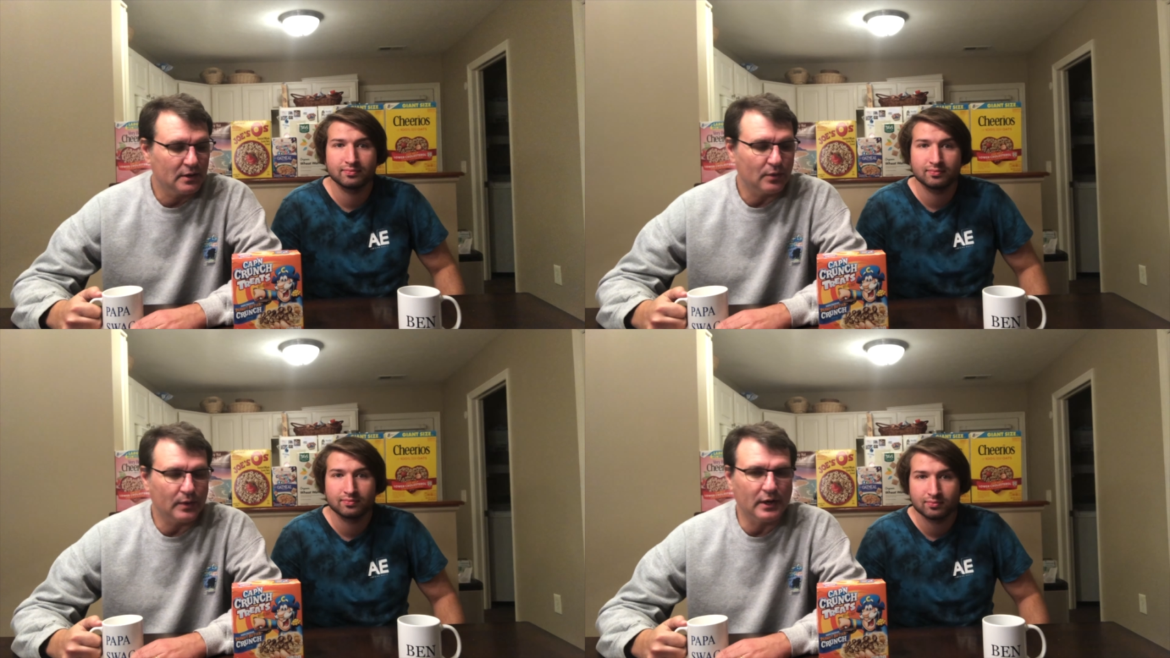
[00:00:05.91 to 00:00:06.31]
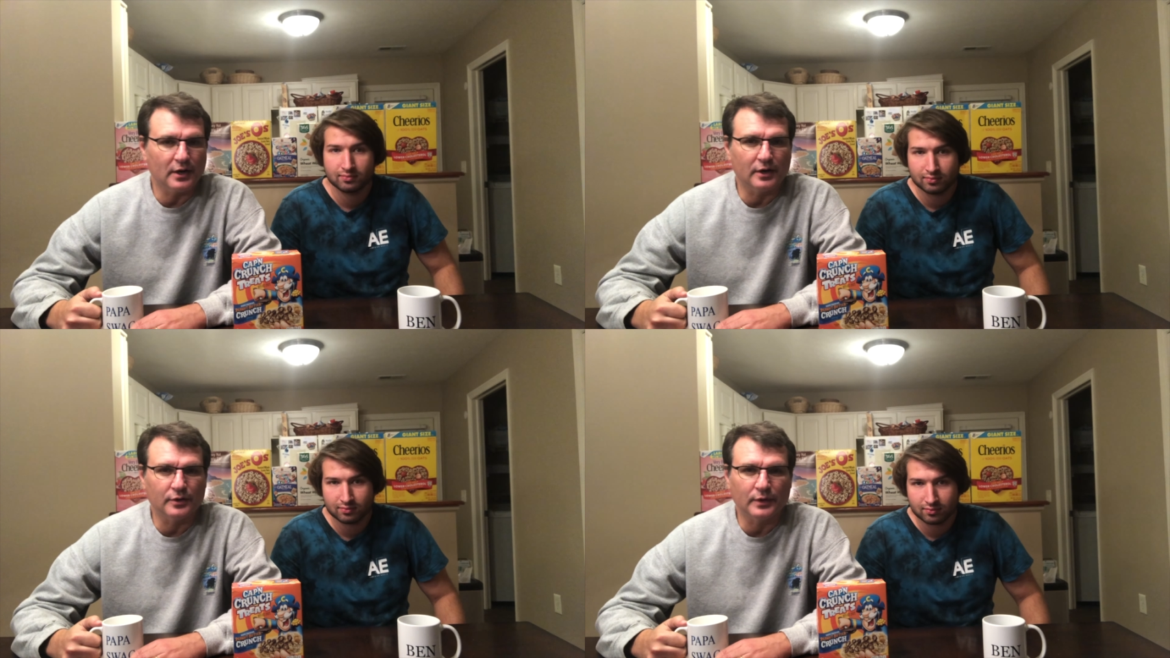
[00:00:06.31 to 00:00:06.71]
Speaker 1: We
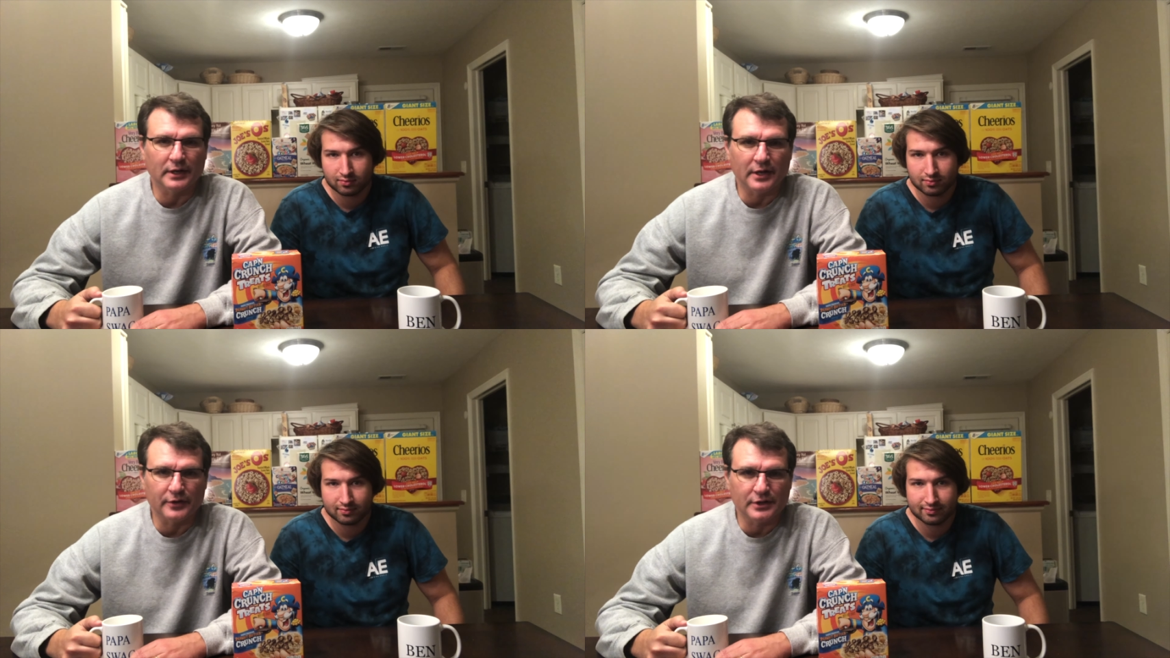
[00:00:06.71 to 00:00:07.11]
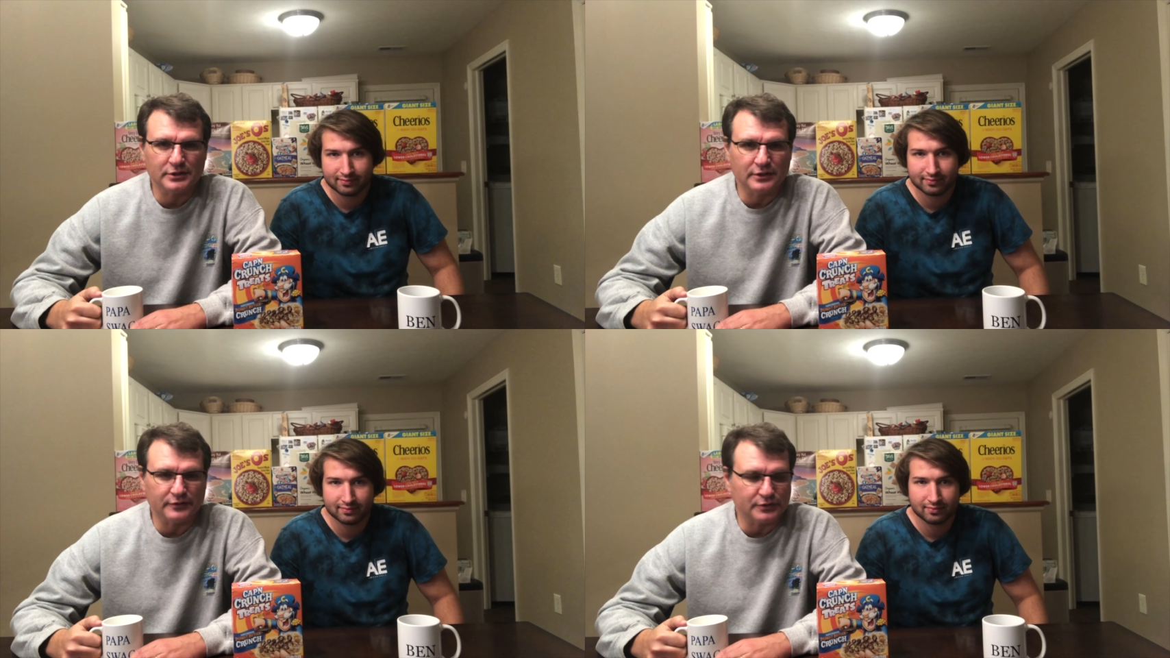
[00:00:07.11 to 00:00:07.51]
are doing another
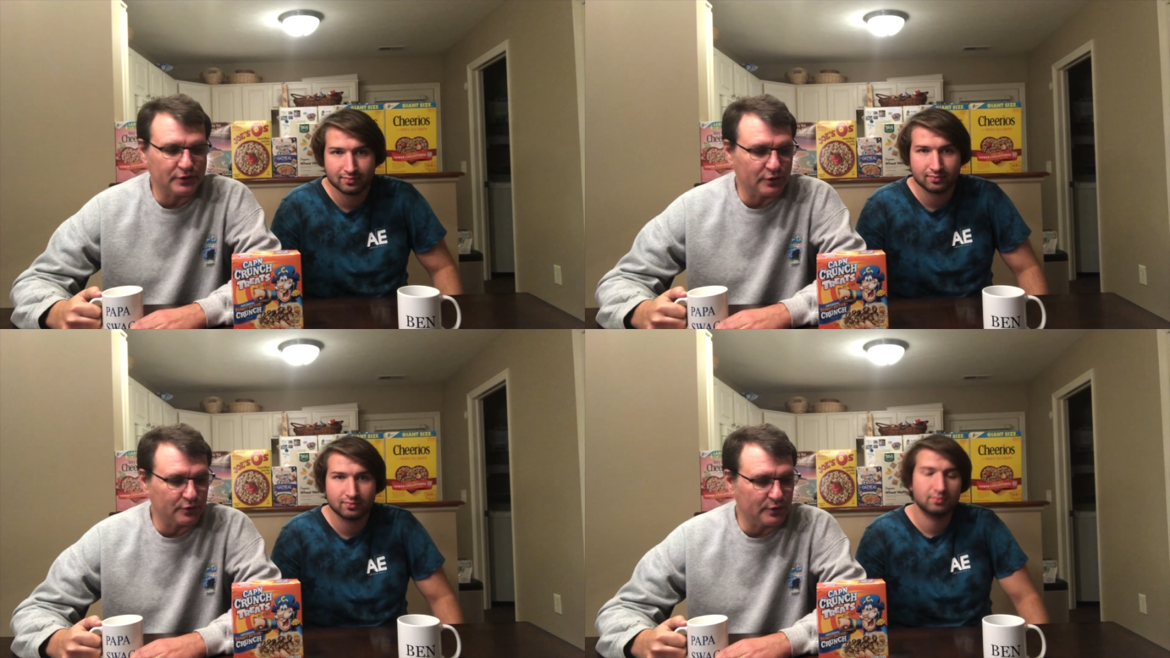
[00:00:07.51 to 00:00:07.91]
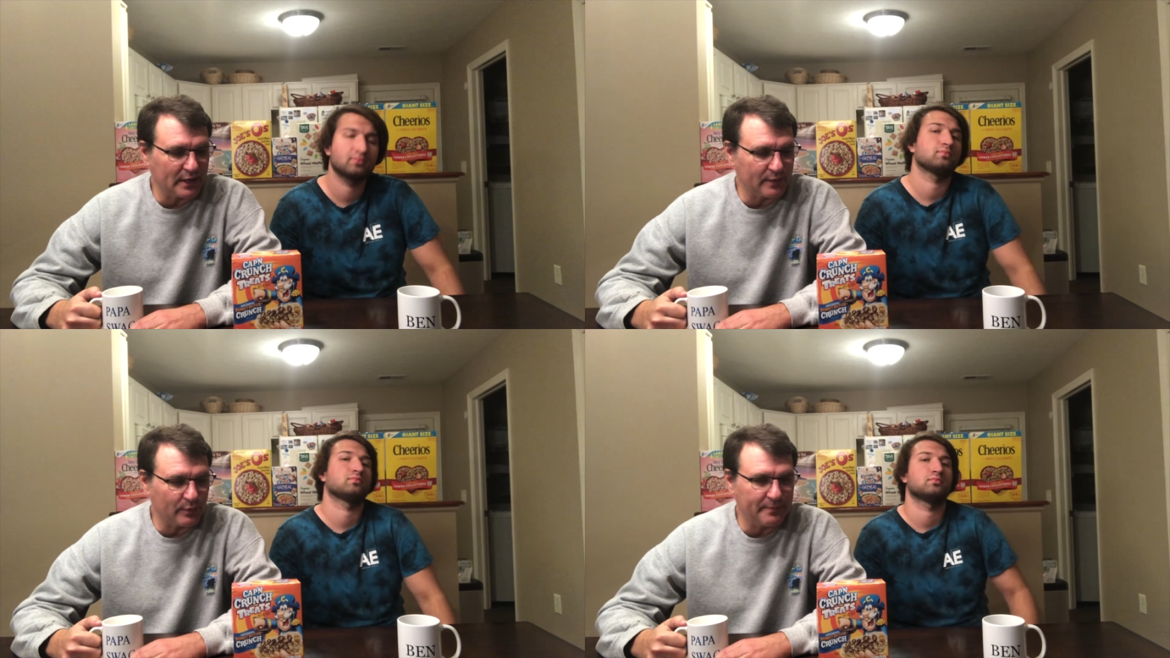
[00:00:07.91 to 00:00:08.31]
edition of Cereal
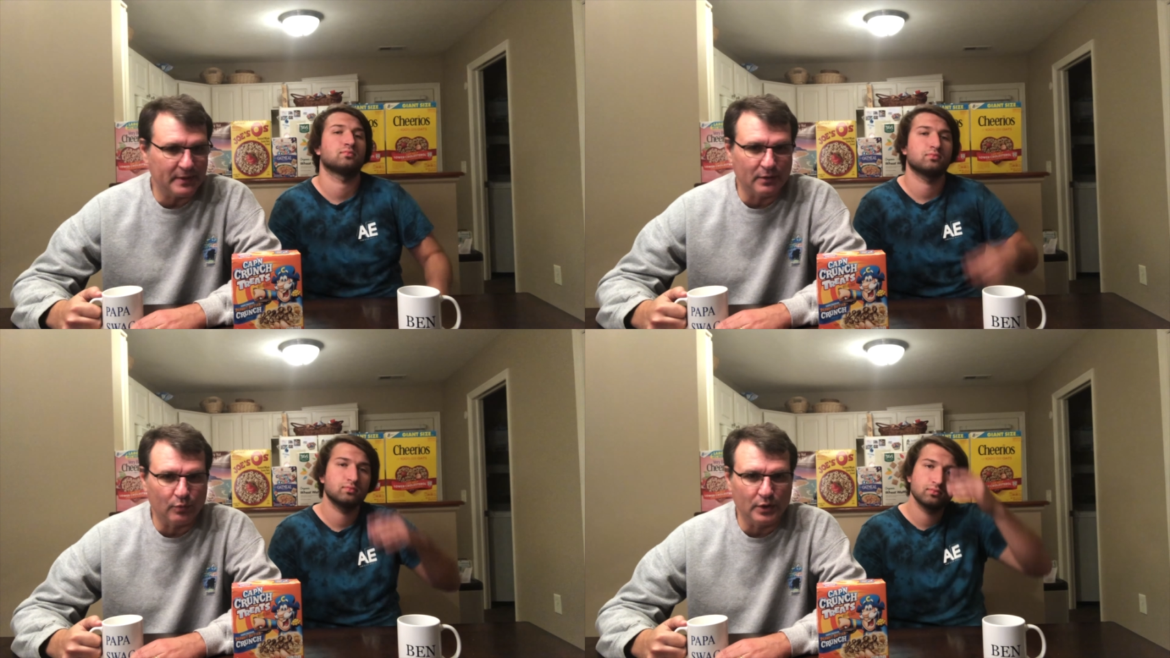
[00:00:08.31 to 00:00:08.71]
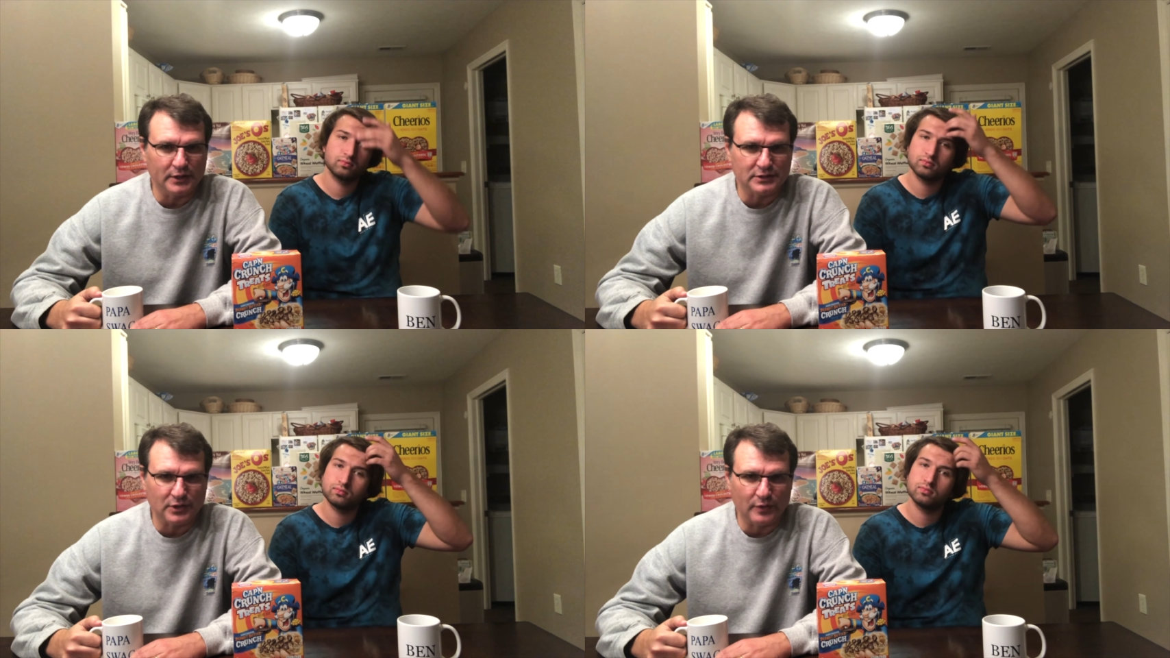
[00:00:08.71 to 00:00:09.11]
United. We've been really
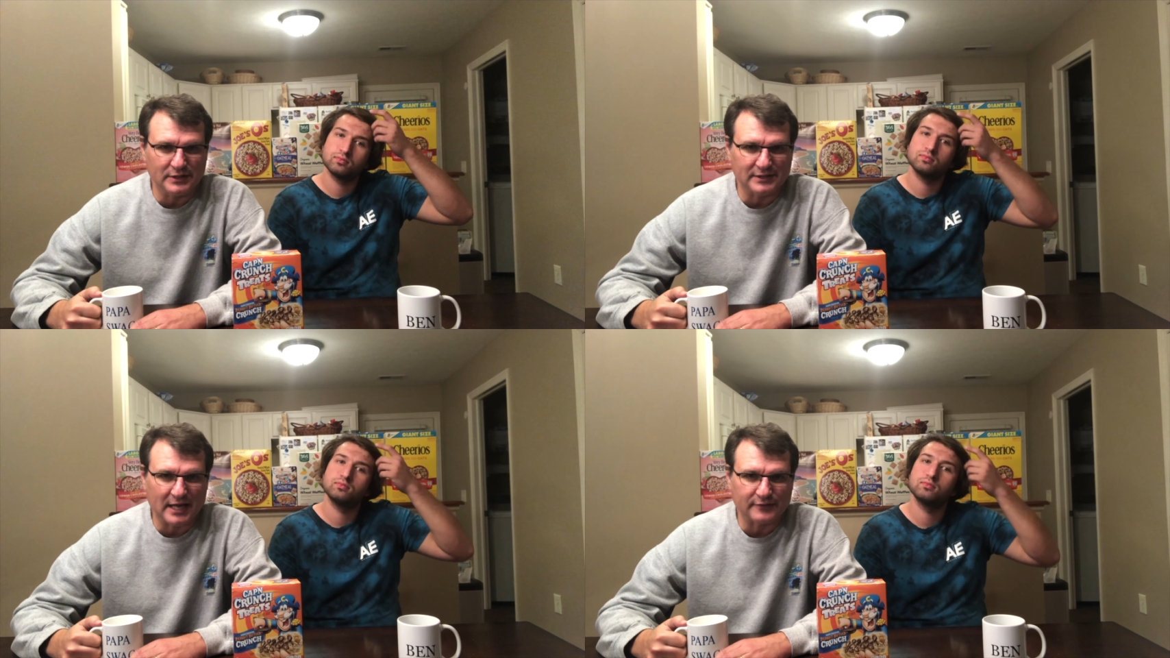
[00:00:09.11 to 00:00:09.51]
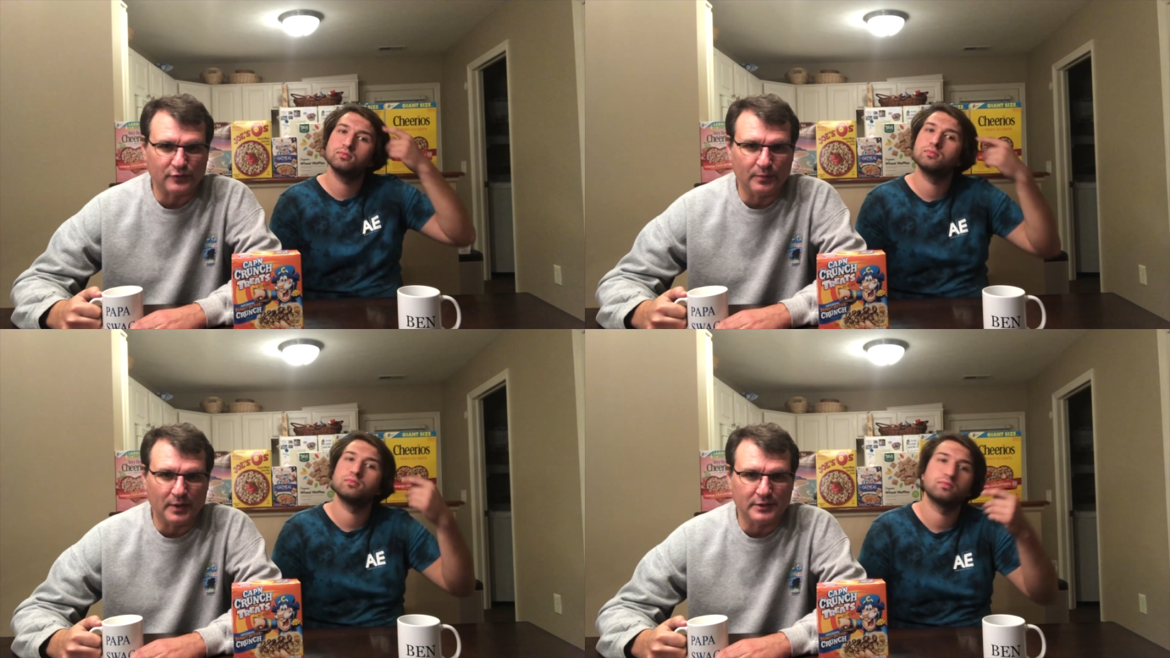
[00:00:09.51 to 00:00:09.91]
slow these last
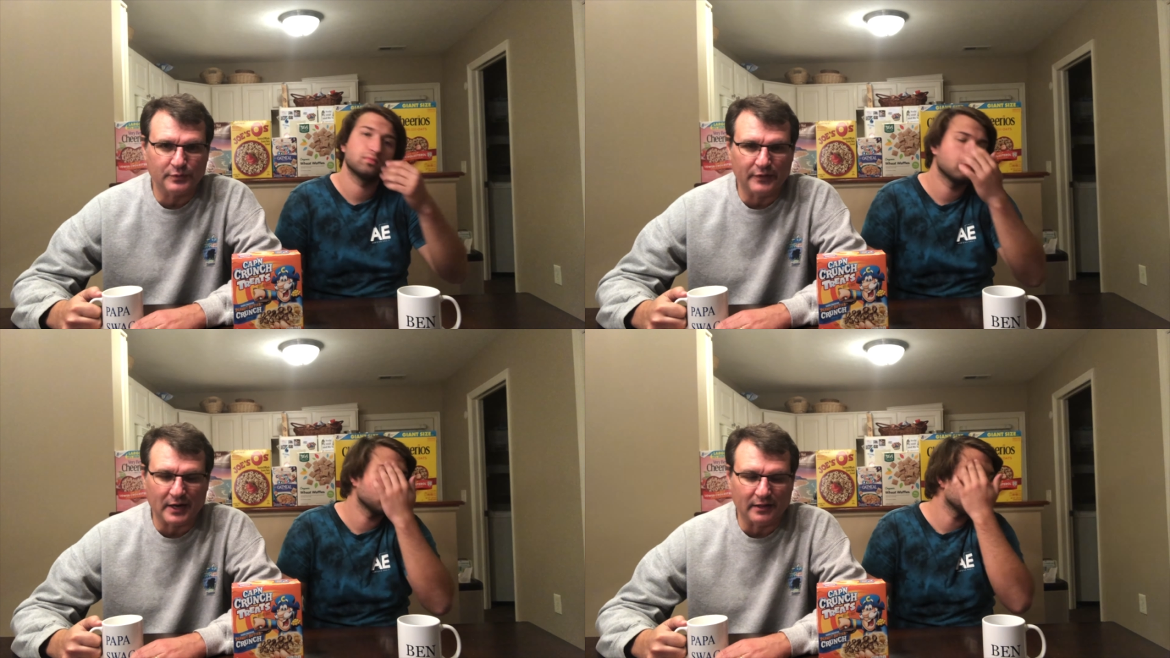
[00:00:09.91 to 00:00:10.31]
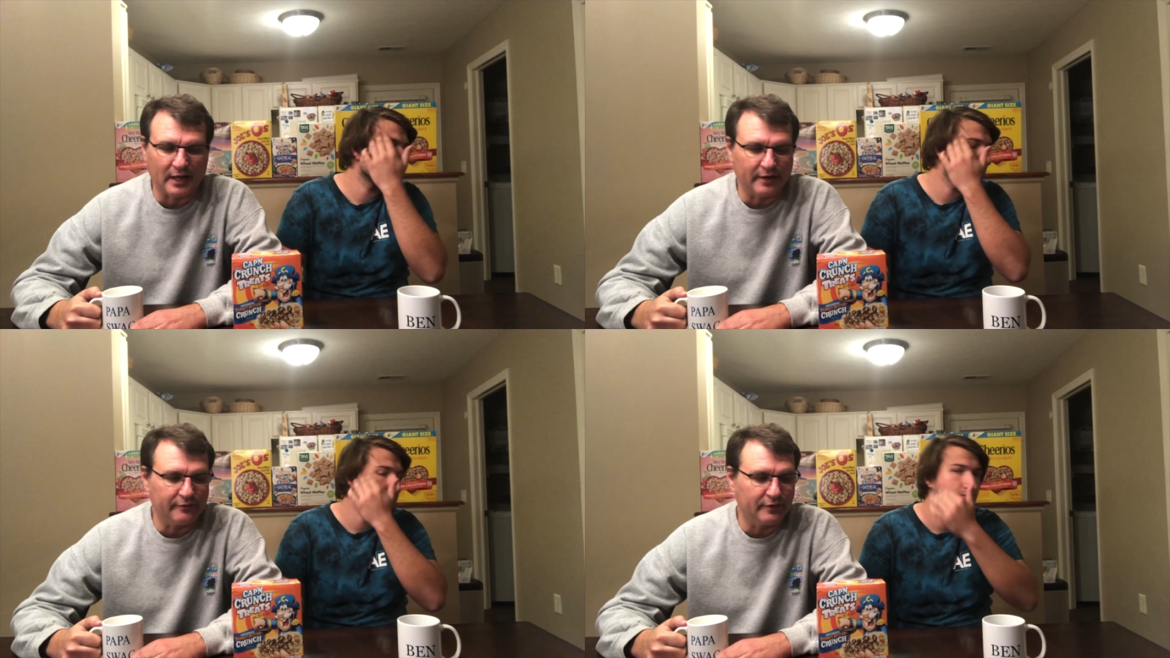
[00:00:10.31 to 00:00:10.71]
few months. We've had a
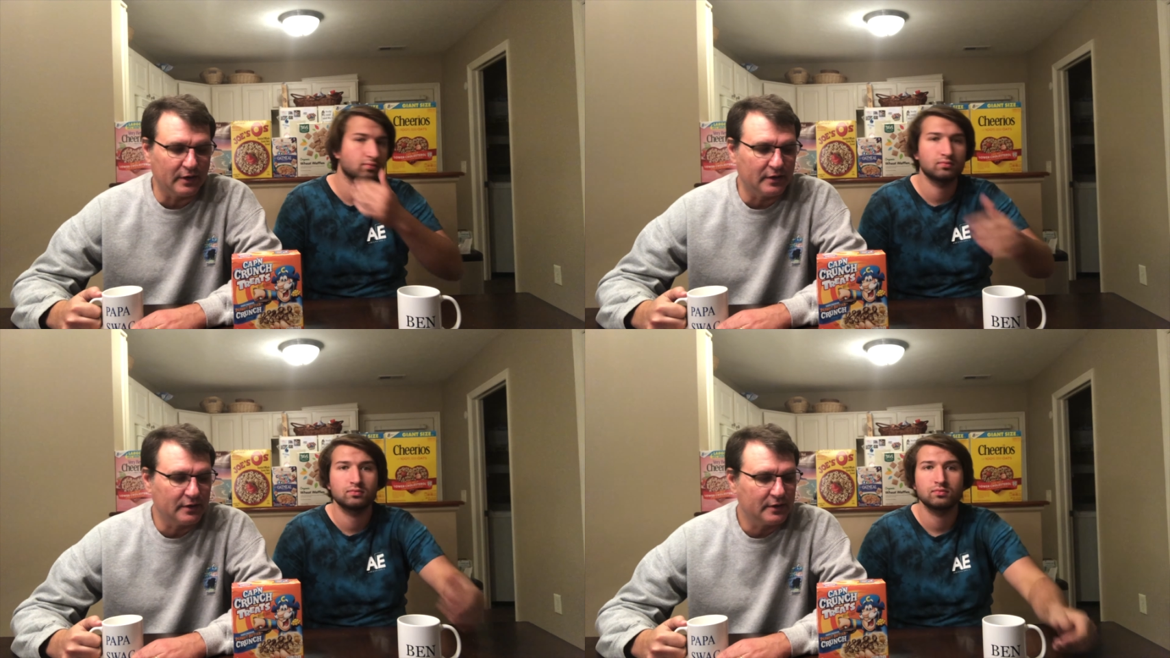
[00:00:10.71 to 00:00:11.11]
lot of uh,